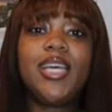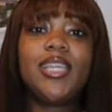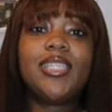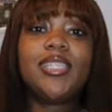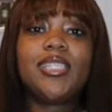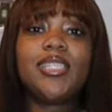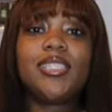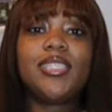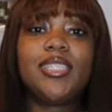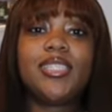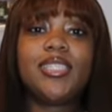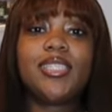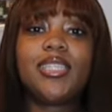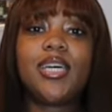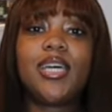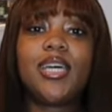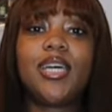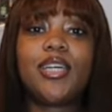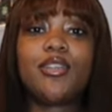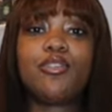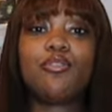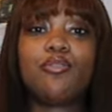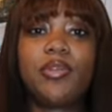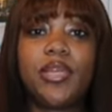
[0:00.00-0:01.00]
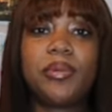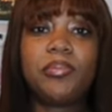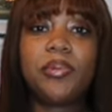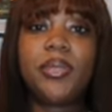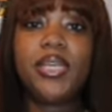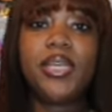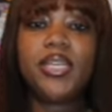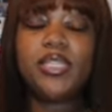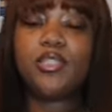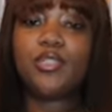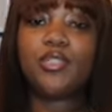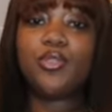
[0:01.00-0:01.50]
this is a
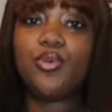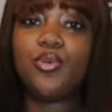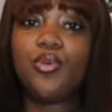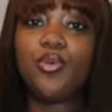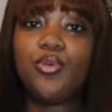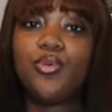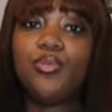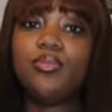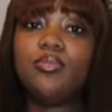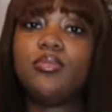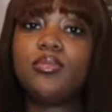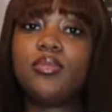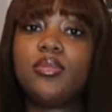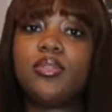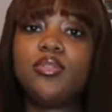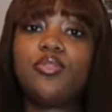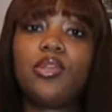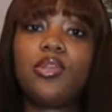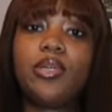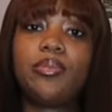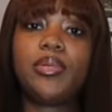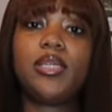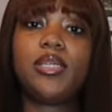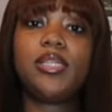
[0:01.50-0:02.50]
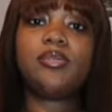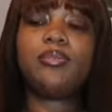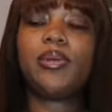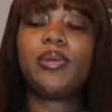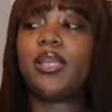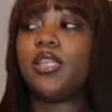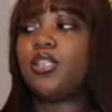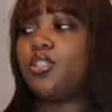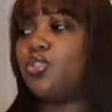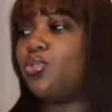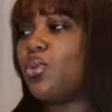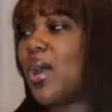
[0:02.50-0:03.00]
three-piece suit, three-piece
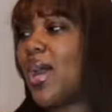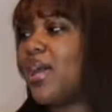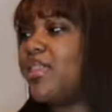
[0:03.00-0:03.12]
bathing suit.